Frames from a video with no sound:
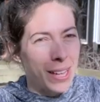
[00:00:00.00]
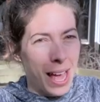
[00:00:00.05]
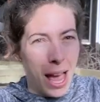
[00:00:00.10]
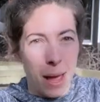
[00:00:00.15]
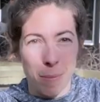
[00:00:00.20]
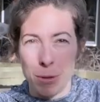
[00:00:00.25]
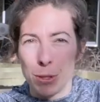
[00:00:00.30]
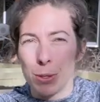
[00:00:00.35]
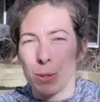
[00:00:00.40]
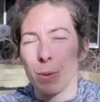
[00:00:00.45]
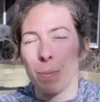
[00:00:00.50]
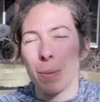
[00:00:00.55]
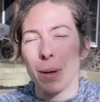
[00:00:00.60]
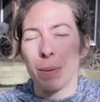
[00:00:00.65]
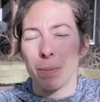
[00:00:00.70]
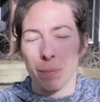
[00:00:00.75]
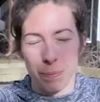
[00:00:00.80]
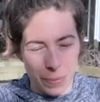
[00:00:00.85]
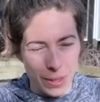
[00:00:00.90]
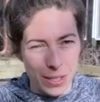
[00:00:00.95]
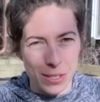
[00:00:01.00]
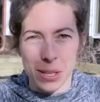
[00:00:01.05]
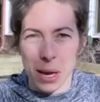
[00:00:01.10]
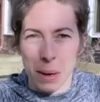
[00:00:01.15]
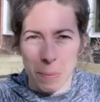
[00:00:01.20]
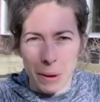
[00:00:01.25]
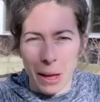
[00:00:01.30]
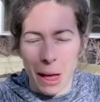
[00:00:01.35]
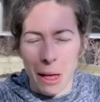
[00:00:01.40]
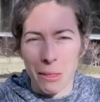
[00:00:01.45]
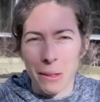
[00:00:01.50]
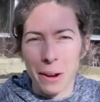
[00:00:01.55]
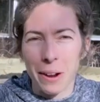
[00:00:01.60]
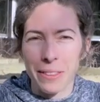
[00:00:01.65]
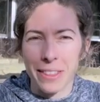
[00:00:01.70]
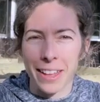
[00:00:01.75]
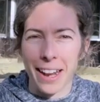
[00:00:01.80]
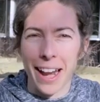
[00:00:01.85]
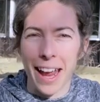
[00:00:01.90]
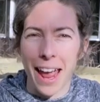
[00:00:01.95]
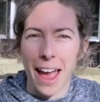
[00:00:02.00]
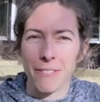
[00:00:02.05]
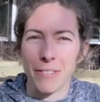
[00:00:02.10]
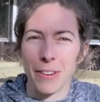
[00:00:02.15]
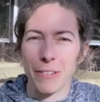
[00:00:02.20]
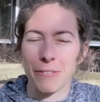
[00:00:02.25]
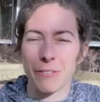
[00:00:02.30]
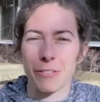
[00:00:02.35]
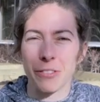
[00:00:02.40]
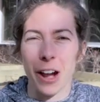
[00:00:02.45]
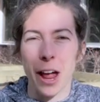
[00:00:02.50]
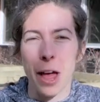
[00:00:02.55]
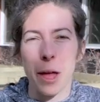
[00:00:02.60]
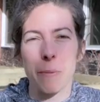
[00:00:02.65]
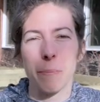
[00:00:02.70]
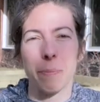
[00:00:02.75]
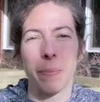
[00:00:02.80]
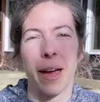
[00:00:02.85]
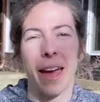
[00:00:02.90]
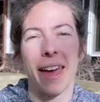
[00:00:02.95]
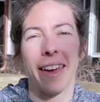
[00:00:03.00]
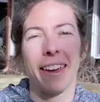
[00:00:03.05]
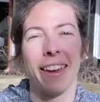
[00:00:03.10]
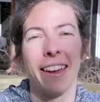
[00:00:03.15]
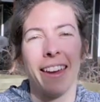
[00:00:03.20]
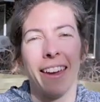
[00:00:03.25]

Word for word: I'm assuming the same color that I have up front, but